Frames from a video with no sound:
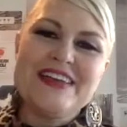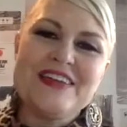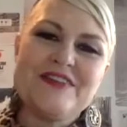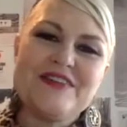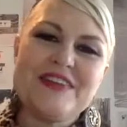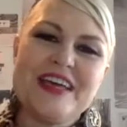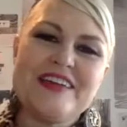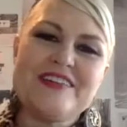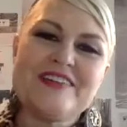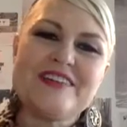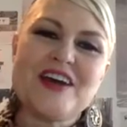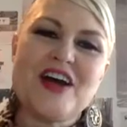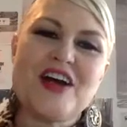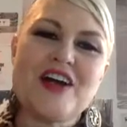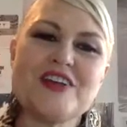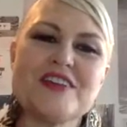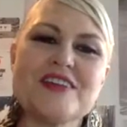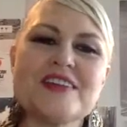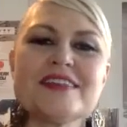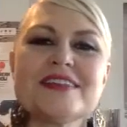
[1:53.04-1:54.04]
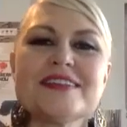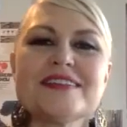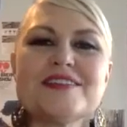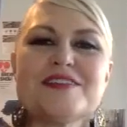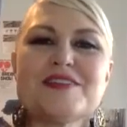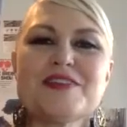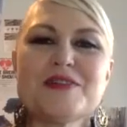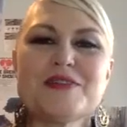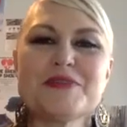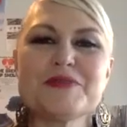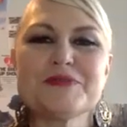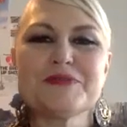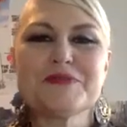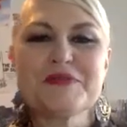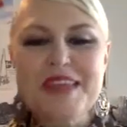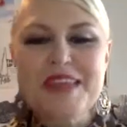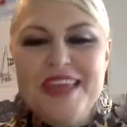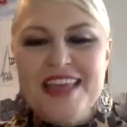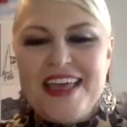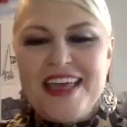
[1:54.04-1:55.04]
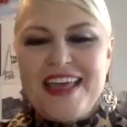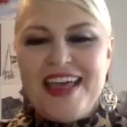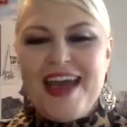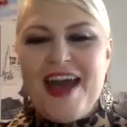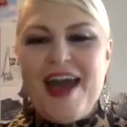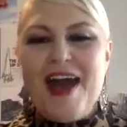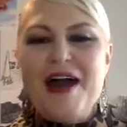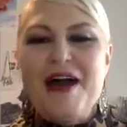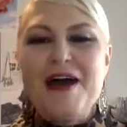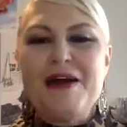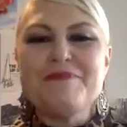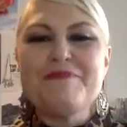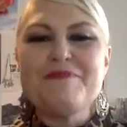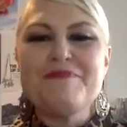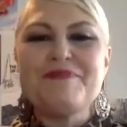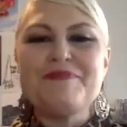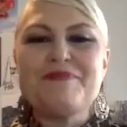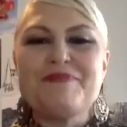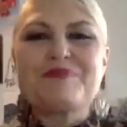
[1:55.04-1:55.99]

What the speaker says: have nice art too. Um,